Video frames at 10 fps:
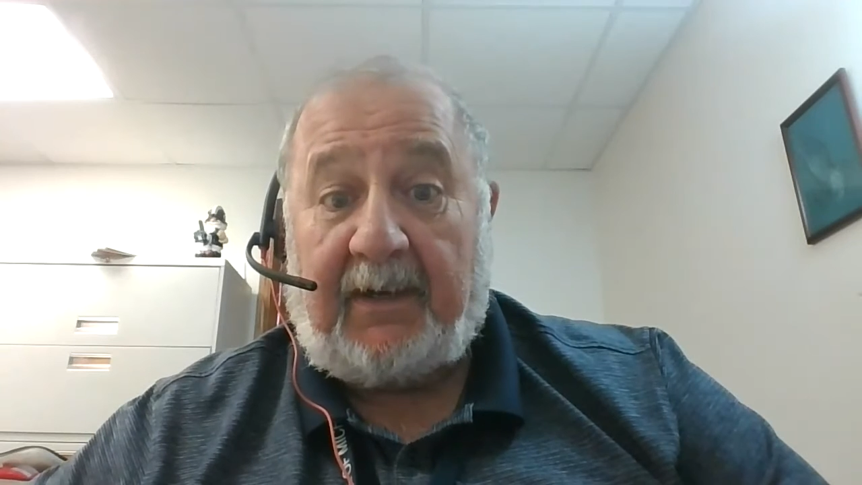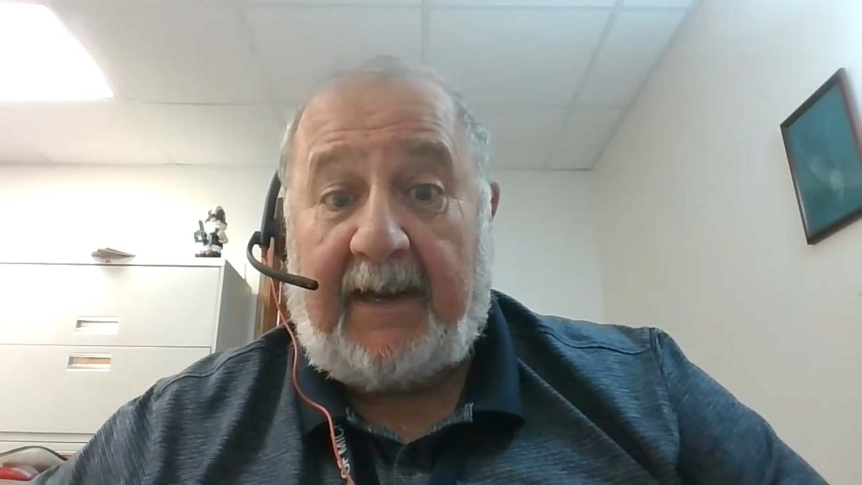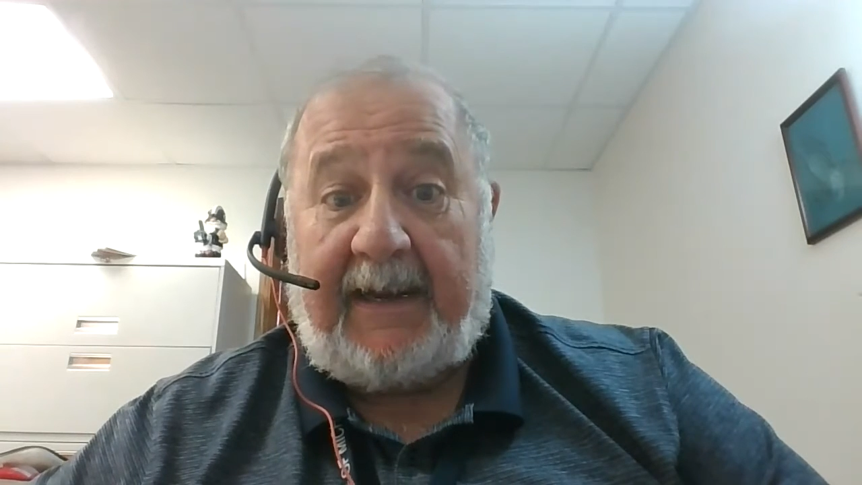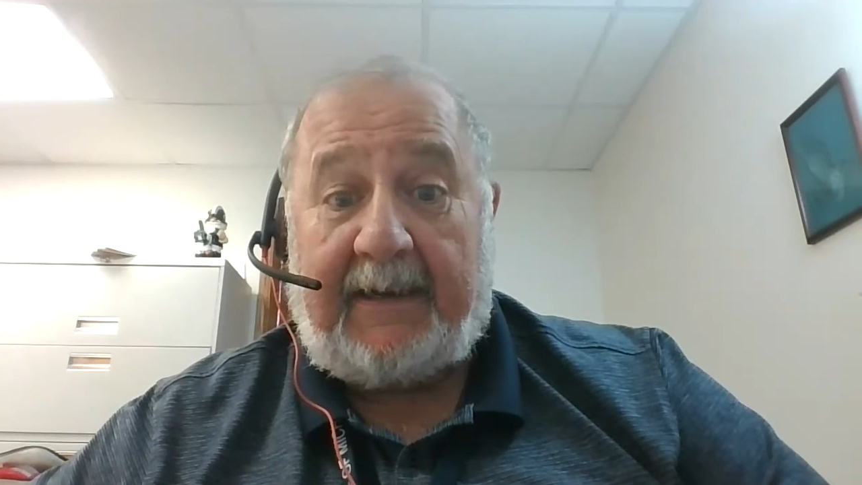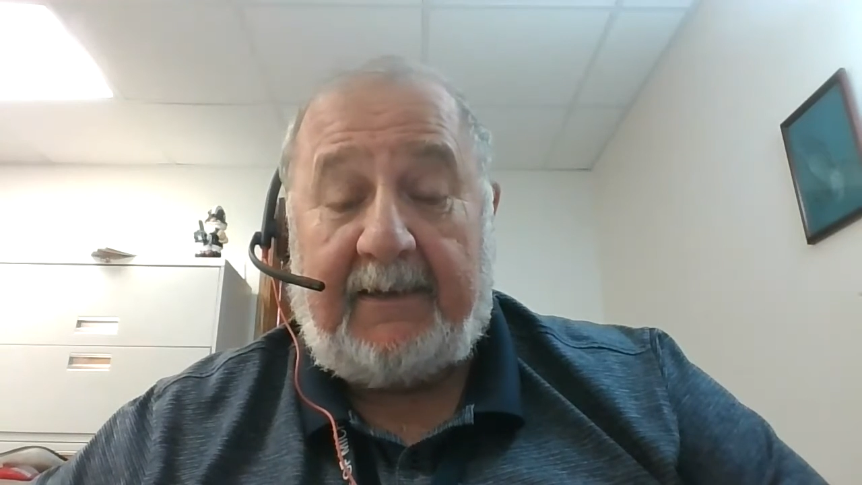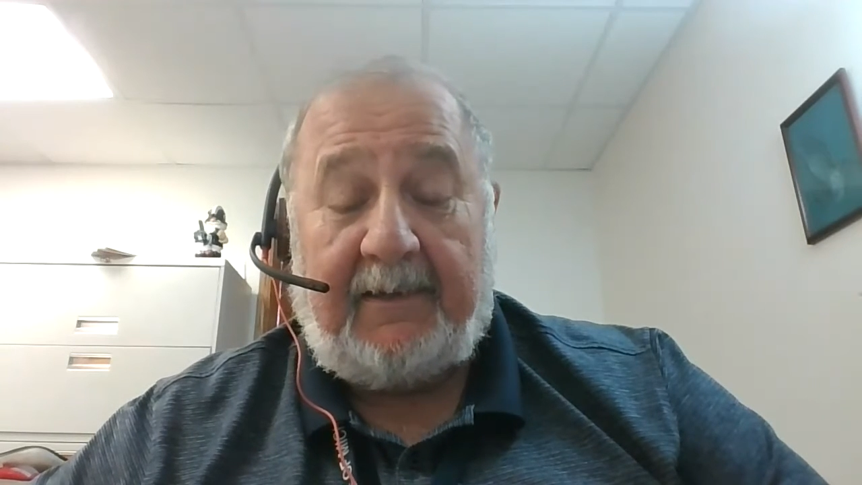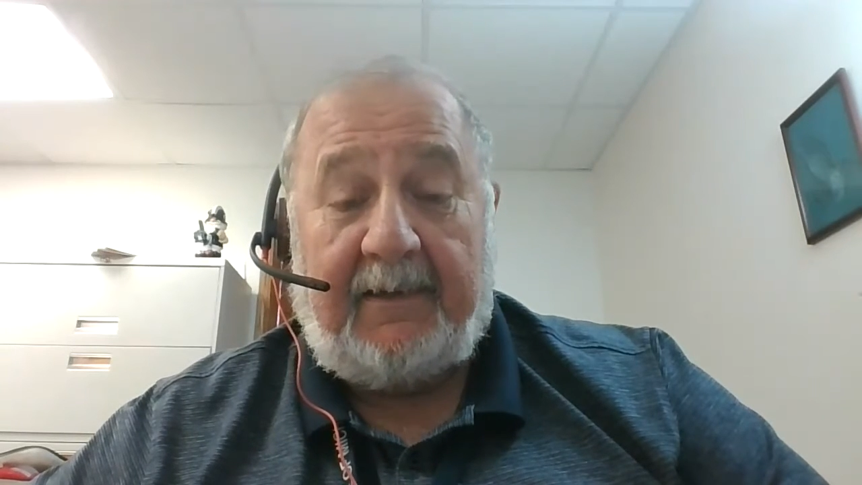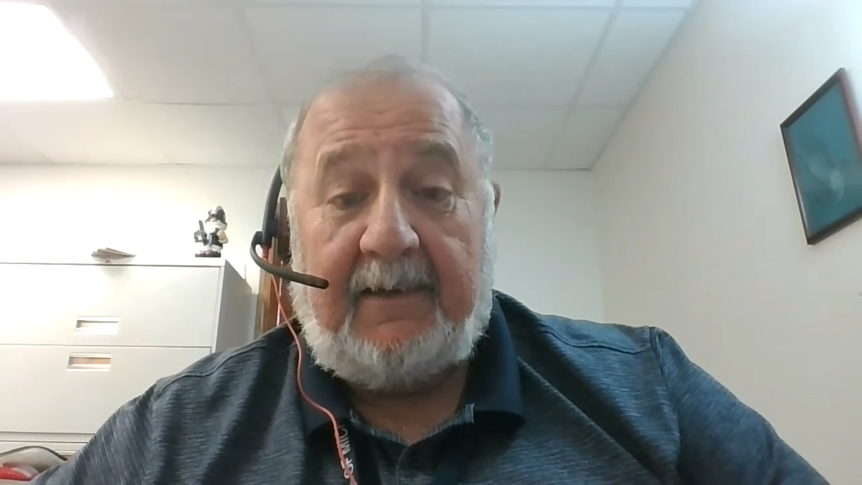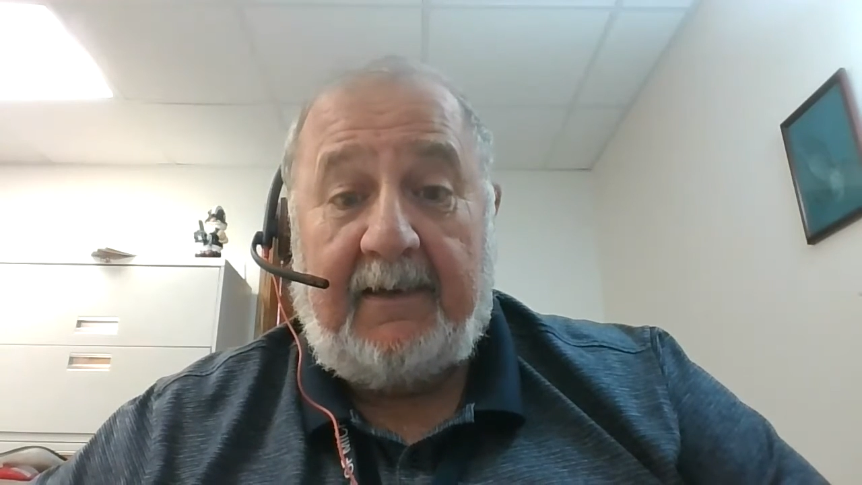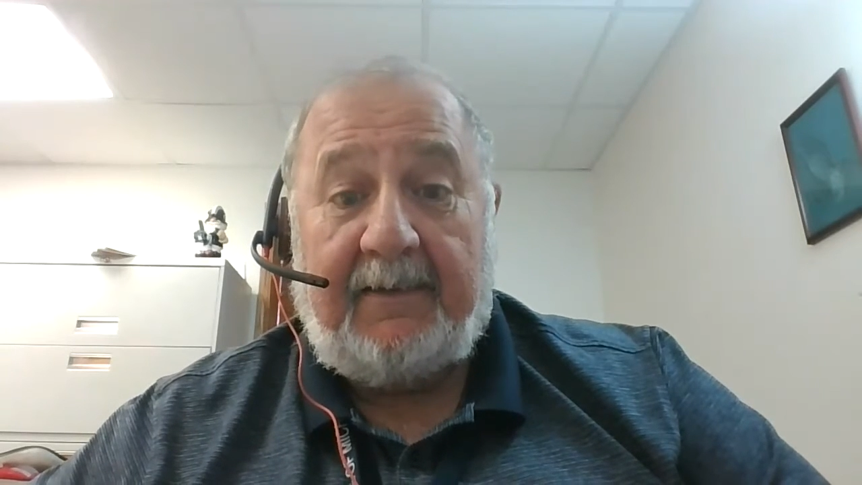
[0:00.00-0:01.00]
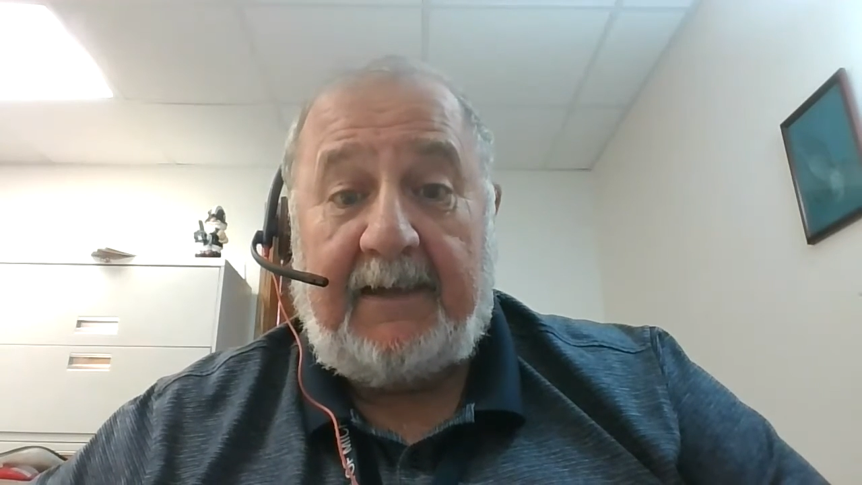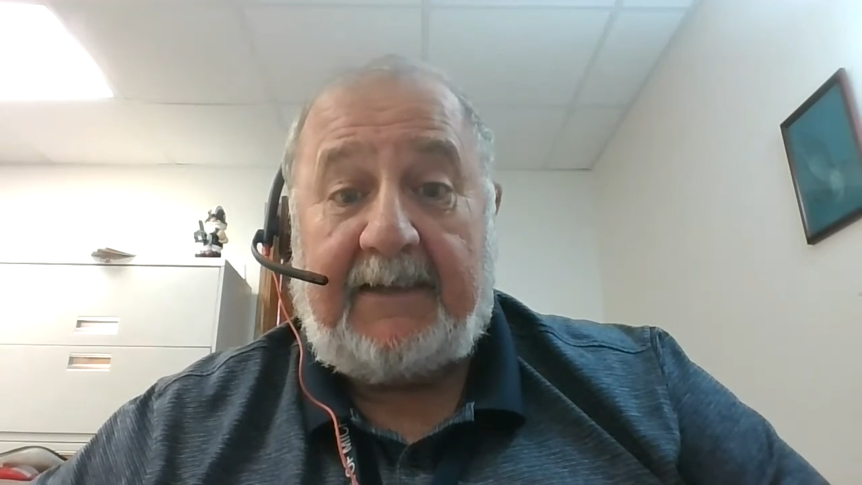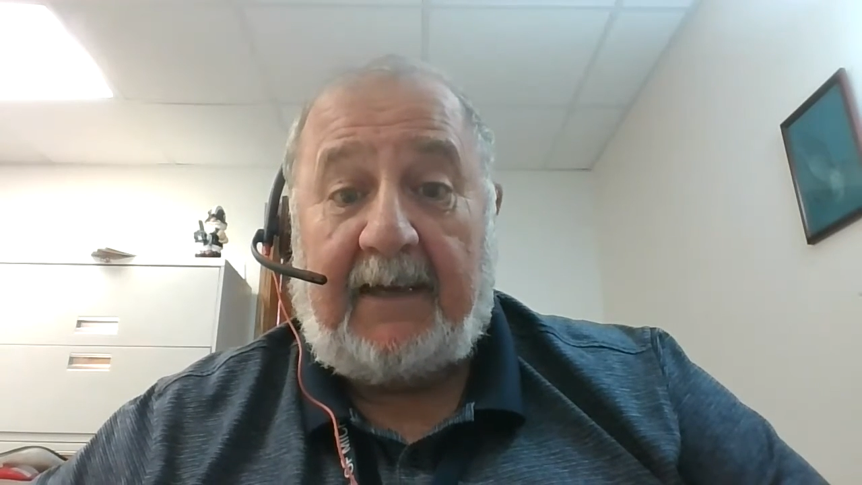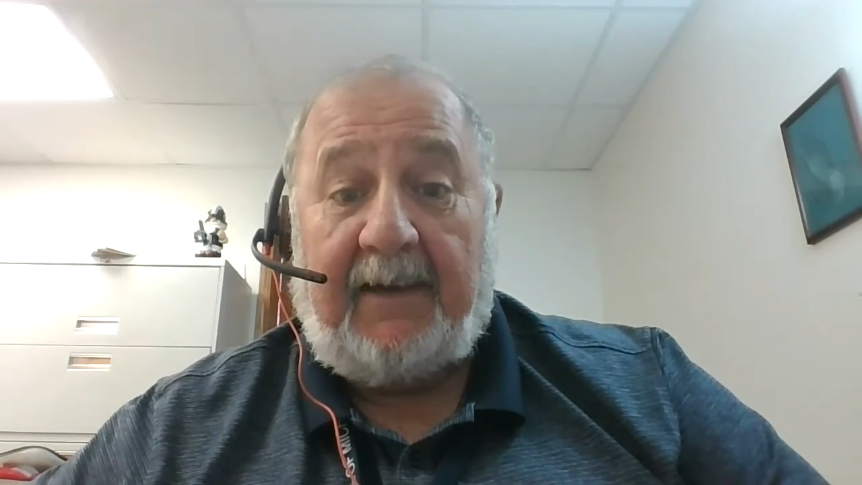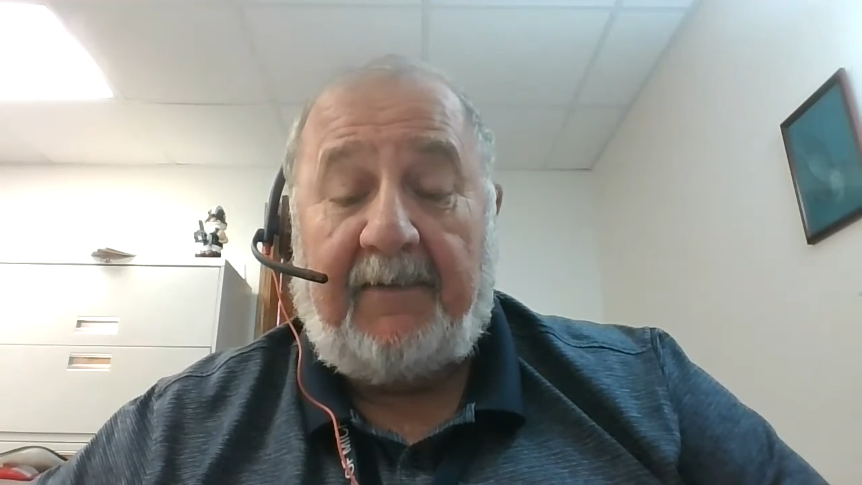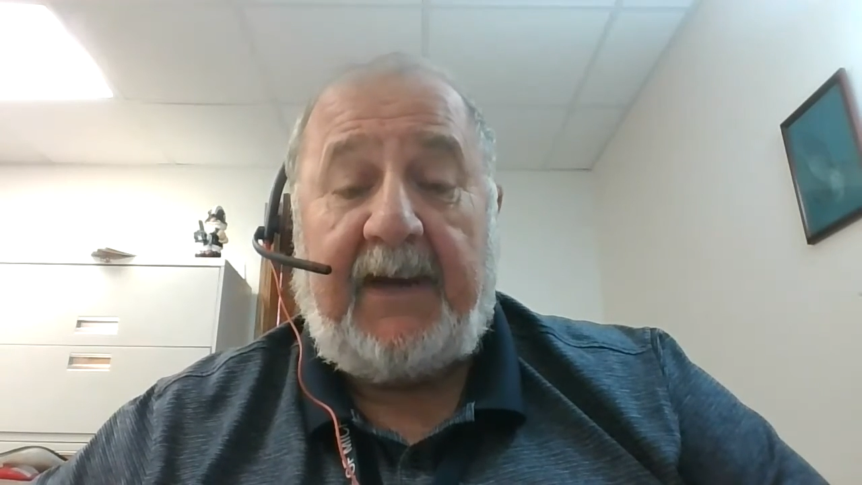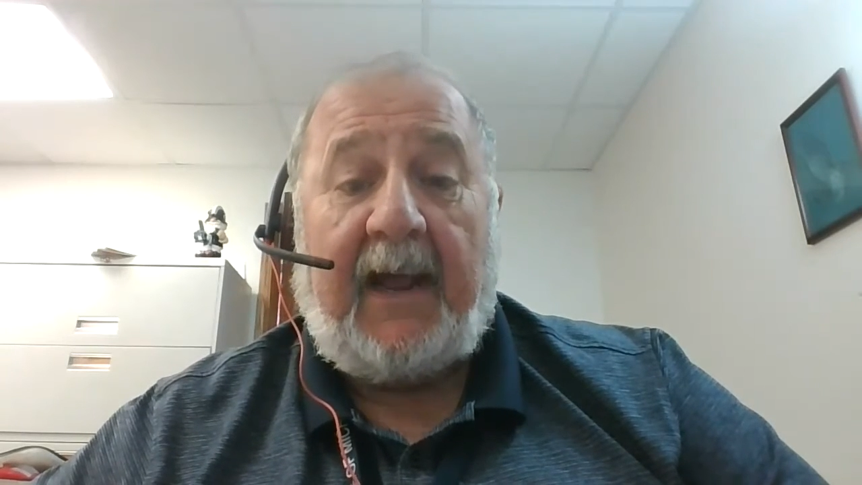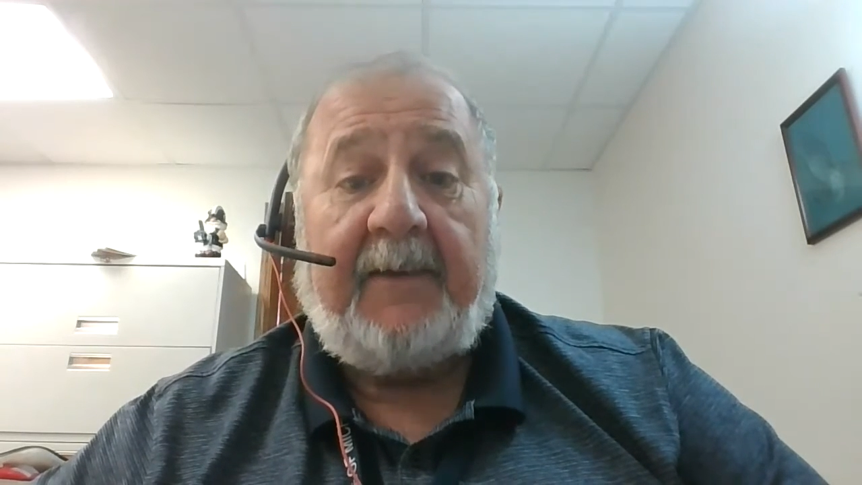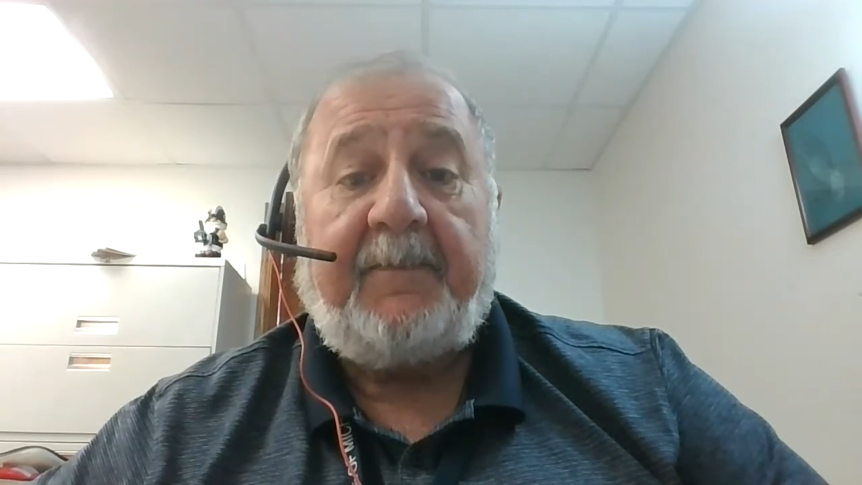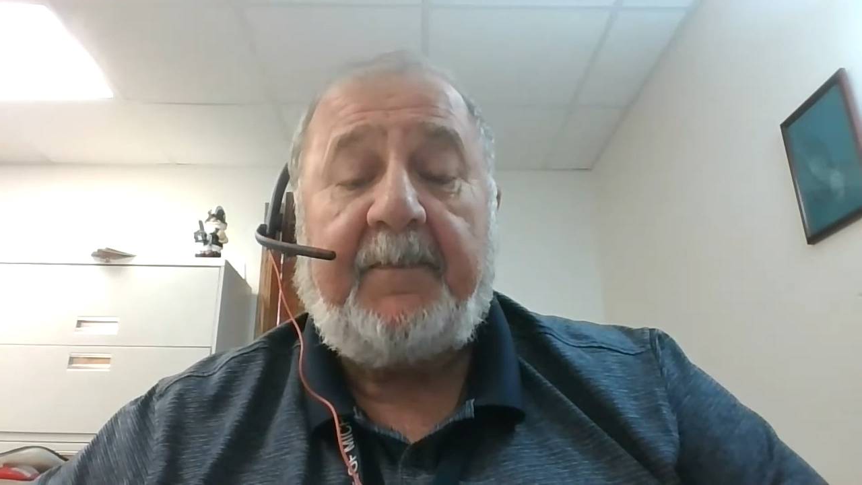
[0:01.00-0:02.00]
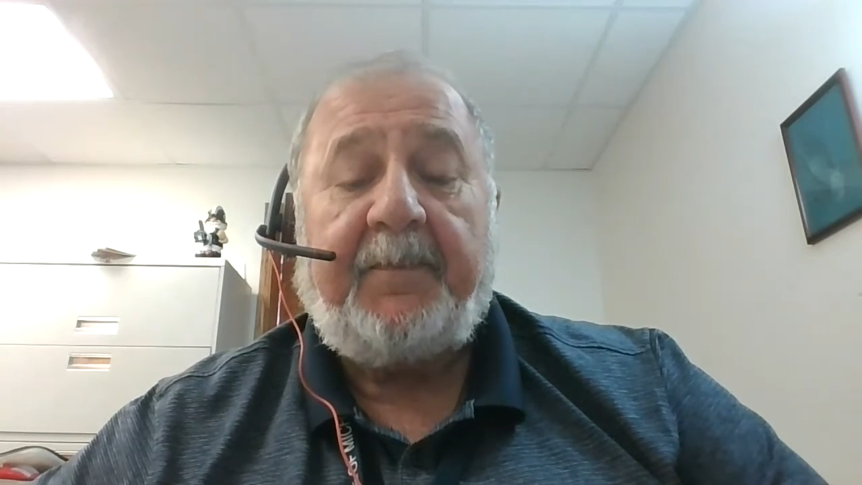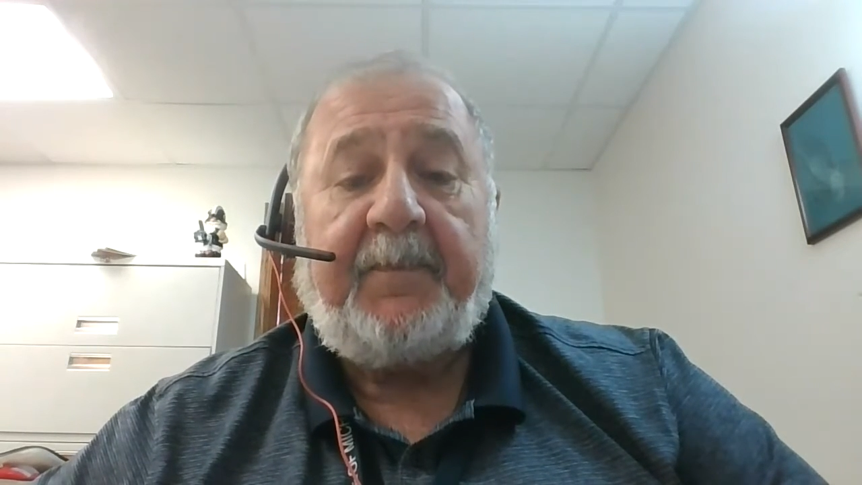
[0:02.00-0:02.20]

lake that they lived on.